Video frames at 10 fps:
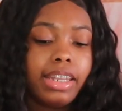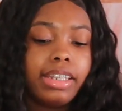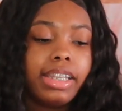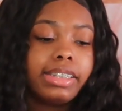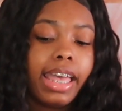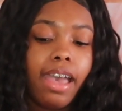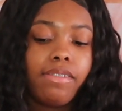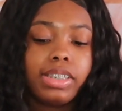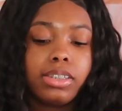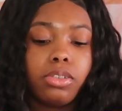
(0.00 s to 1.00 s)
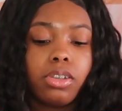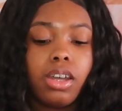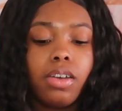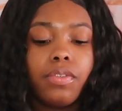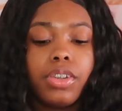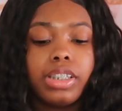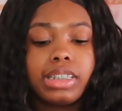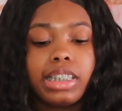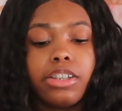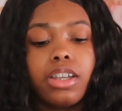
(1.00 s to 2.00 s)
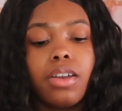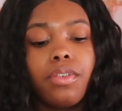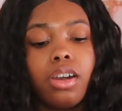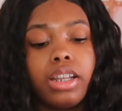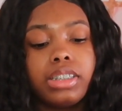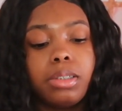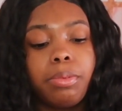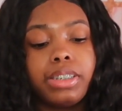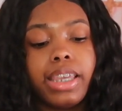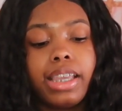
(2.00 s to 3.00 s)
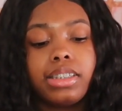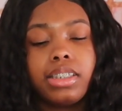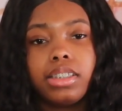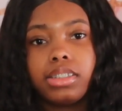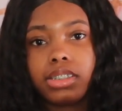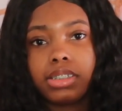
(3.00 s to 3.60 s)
it does have this little cover, this clear cover on it to protect it.